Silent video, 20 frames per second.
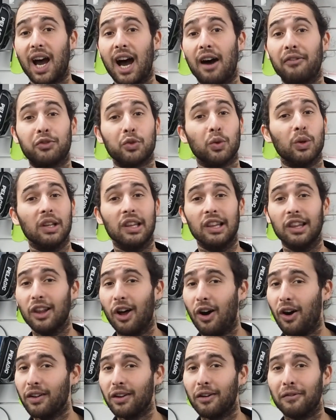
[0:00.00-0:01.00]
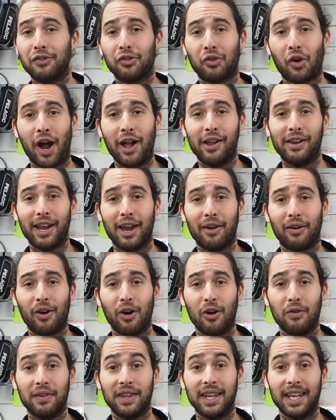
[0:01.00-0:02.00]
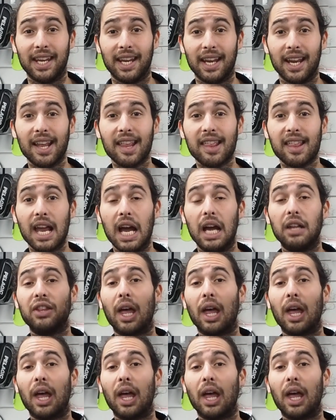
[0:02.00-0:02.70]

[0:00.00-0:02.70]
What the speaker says: after a lot of trial and error over the years